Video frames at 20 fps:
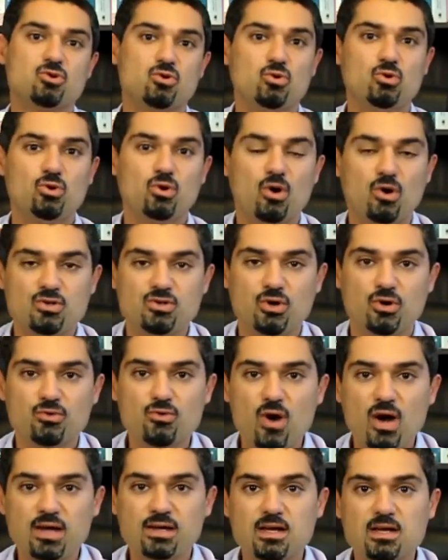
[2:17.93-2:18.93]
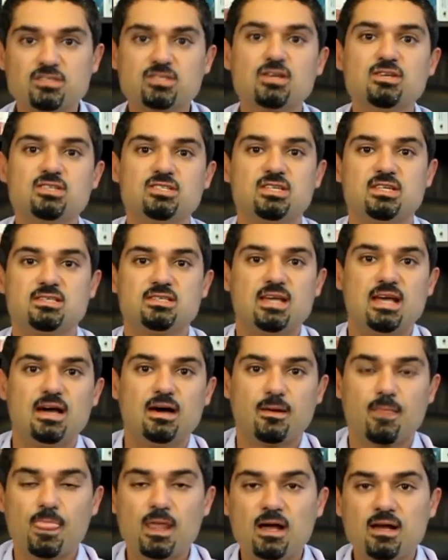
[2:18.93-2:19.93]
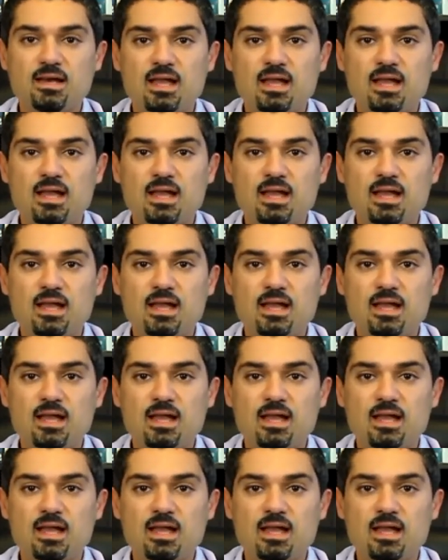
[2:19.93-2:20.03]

or on your right. So you sit down.